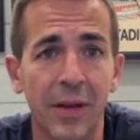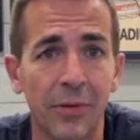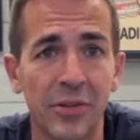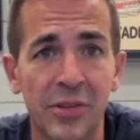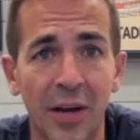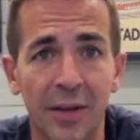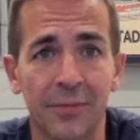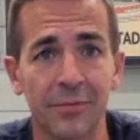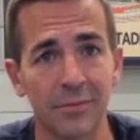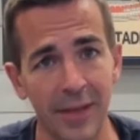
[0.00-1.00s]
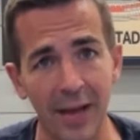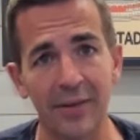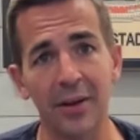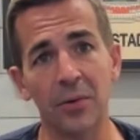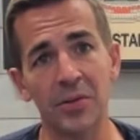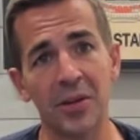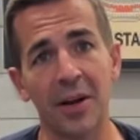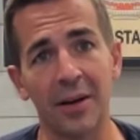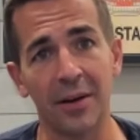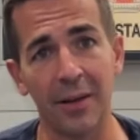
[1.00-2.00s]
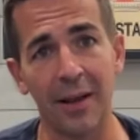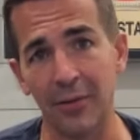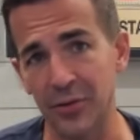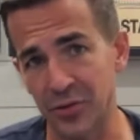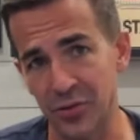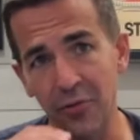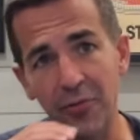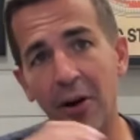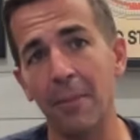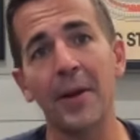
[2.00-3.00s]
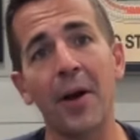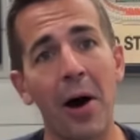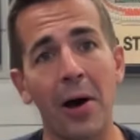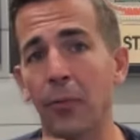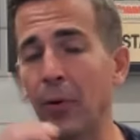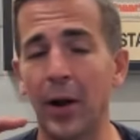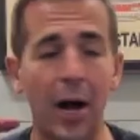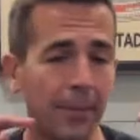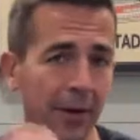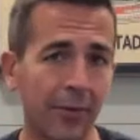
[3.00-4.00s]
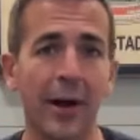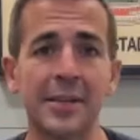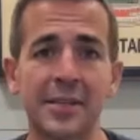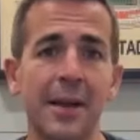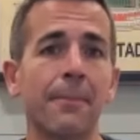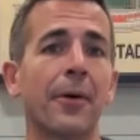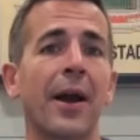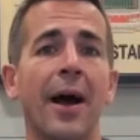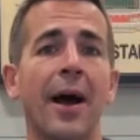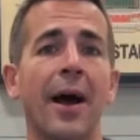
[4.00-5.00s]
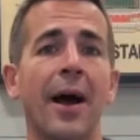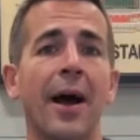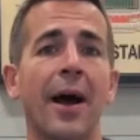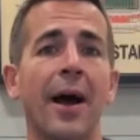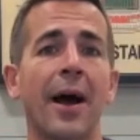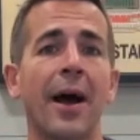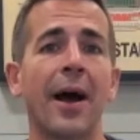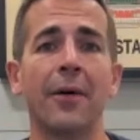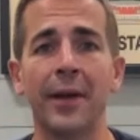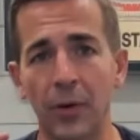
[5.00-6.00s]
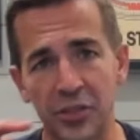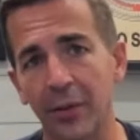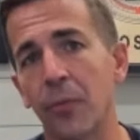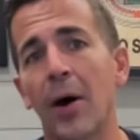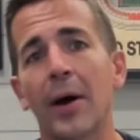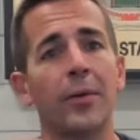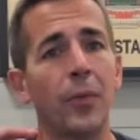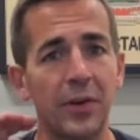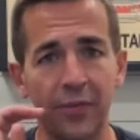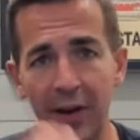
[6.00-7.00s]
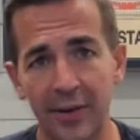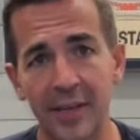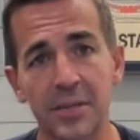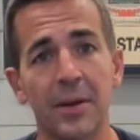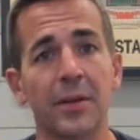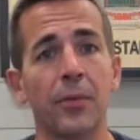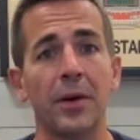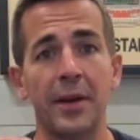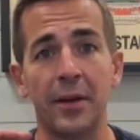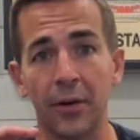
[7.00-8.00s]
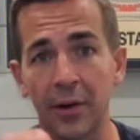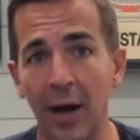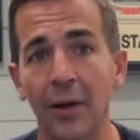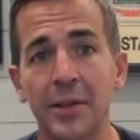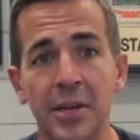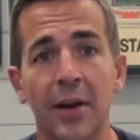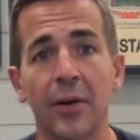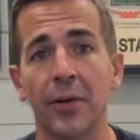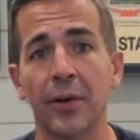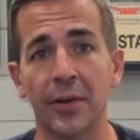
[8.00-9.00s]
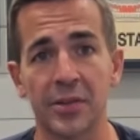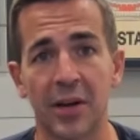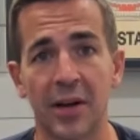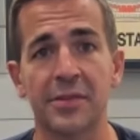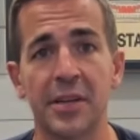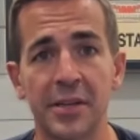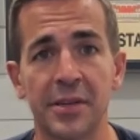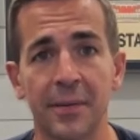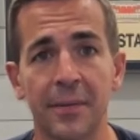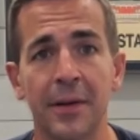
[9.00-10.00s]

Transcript: it was done, that deal was done at a level so far beyond what Amon-Ra St. Brown and what Jalen Waddle and what DeVonta Smith and what Nico Collins got earlier this offseason